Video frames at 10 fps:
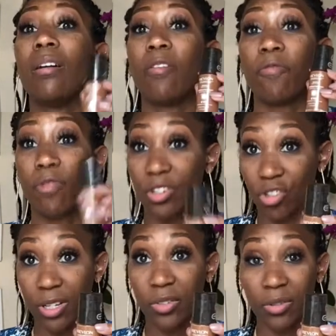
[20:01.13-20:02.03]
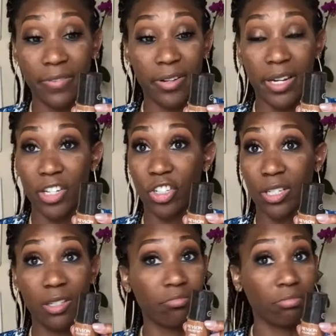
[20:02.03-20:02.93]
For a drugstore
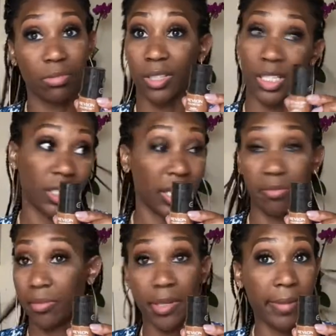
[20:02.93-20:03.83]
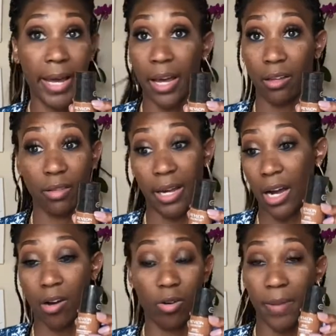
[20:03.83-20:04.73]
foundation, this keeps me matte. Like,
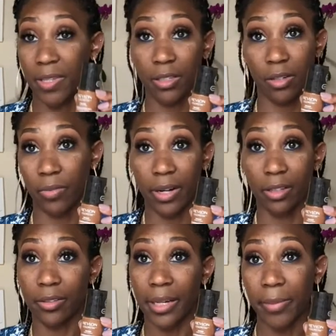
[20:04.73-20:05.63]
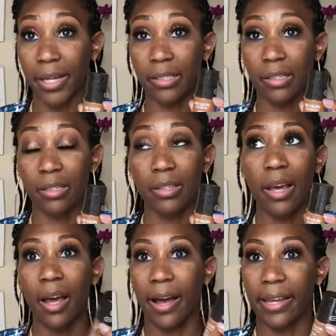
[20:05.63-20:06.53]
I'll grab this on a regular day basis.
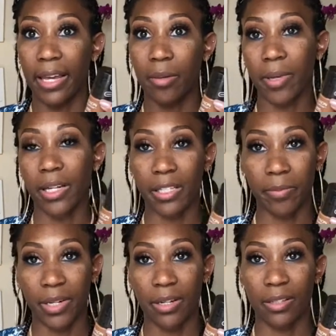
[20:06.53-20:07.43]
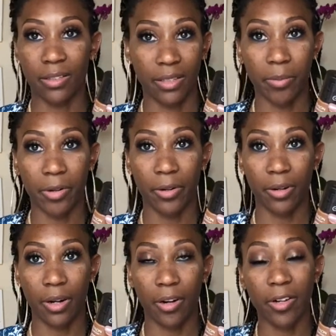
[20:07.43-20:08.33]
Again, because I've been in the
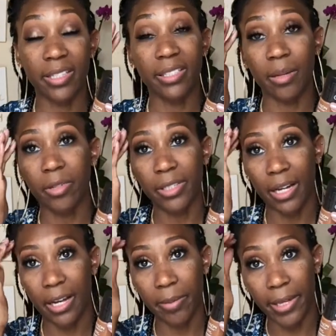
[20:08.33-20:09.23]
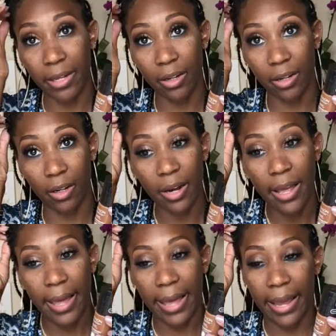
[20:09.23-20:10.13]
summer, or it's summertime here,
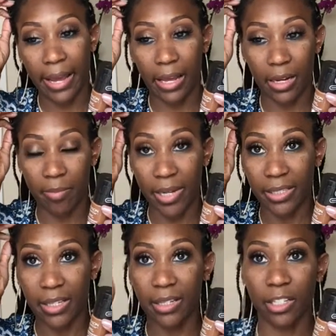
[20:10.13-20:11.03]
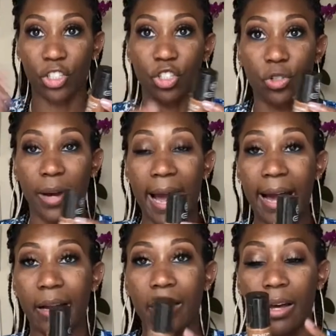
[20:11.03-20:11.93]
and my son does
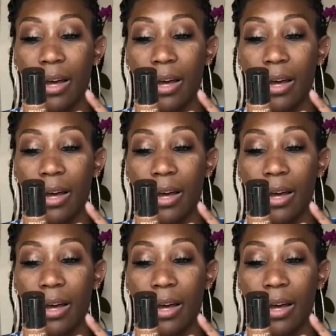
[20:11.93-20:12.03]
track.